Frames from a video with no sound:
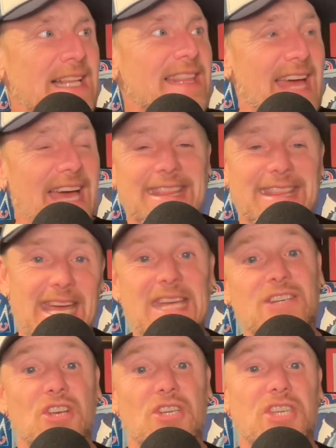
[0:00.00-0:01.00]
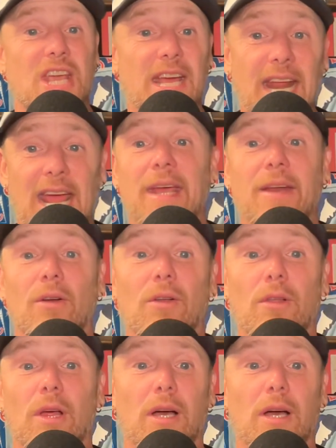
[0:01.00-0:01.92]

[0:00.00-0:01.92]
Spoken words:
that they just can't handle